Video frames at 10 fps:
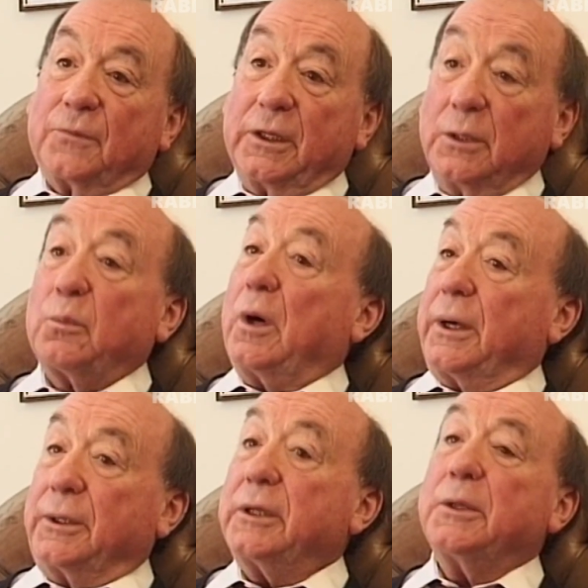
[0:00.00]
It did
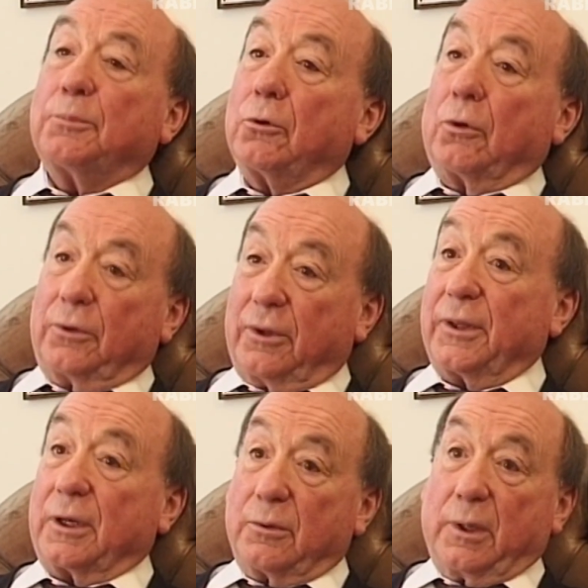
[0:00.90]
widen, it did broaden, I
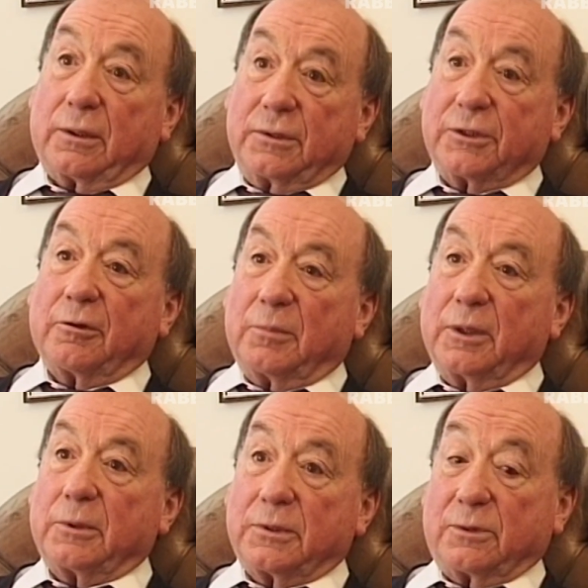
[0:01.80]
think, quite considerably,
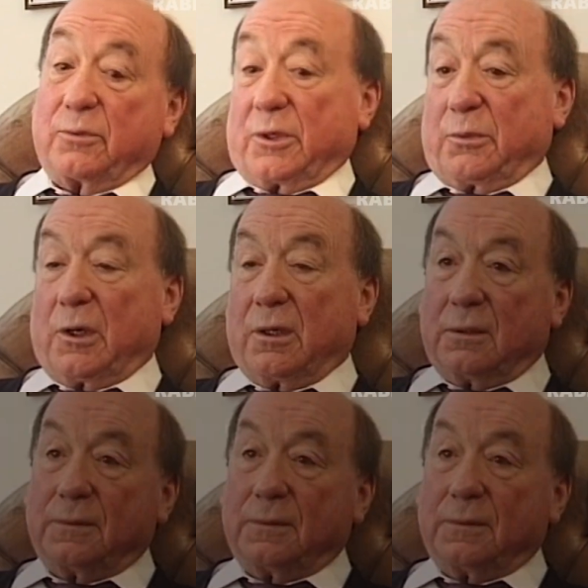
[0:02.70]
which was worthwhile.